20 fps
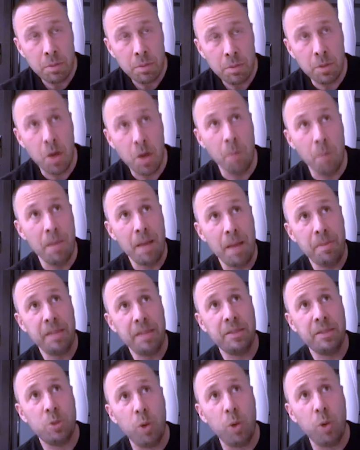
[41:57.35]
No,
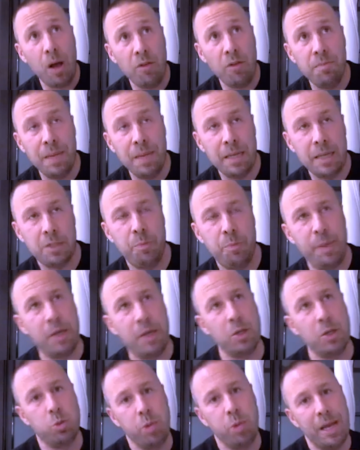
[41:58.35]
maybe twelve minutes,
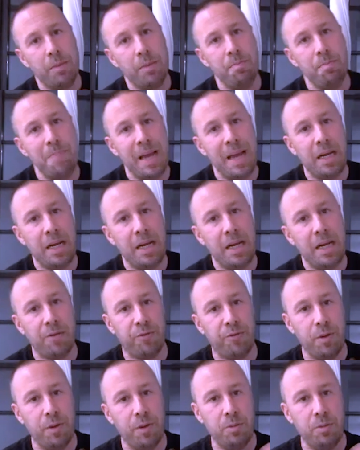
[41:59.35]
because we had made it
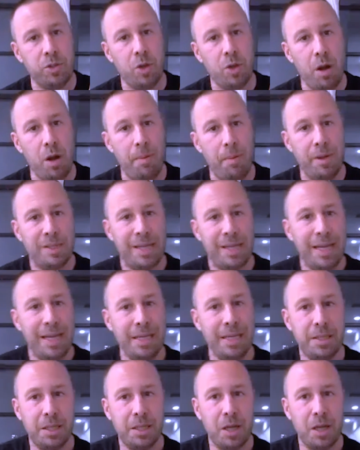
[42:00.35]
from Starbucks
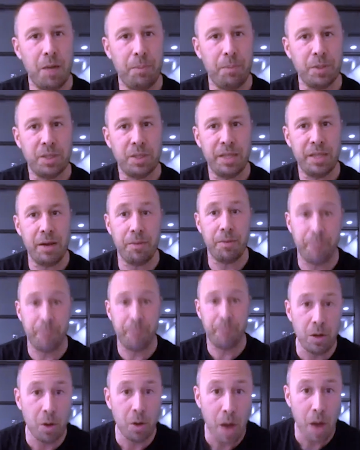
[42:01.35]
into couples therapy.
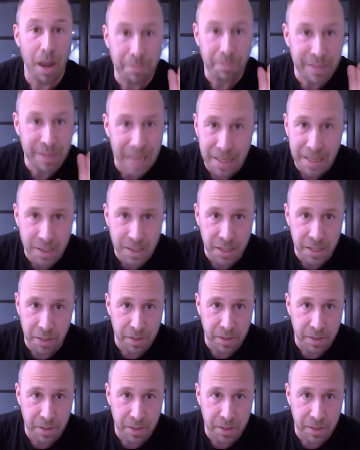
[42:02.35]
No, no, I'm dead serious.